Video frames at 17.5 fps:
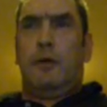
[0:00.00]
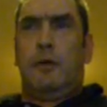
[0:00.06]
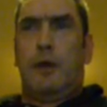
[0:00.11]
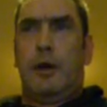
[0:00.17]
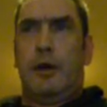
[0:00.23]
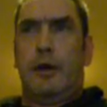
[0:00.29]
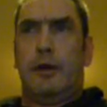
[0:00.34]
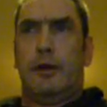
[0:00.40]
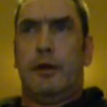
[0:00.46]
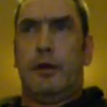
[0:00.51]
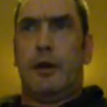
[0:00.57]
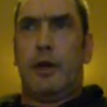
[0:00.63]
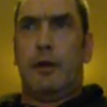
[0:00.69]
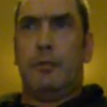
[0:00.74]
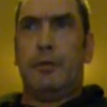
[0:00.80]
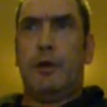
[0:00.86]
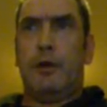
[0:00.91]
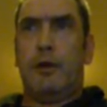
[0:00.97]
Uh,
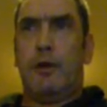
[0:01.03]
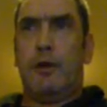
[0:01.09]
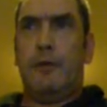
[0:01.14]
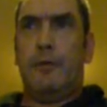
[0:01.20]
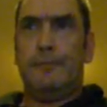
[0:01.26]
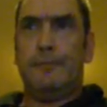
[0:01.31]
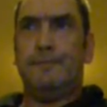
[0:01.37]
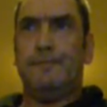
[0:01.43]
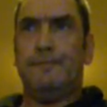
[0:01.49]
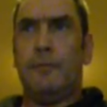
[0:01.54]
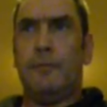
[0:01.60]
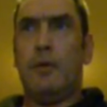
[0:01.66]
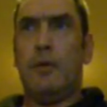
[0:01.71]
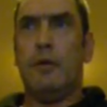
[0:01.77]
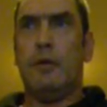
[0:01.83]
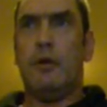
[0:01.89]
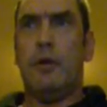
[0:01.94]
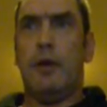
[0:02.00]
I'll be uh,
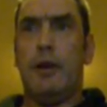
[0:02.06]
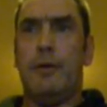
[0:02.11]
going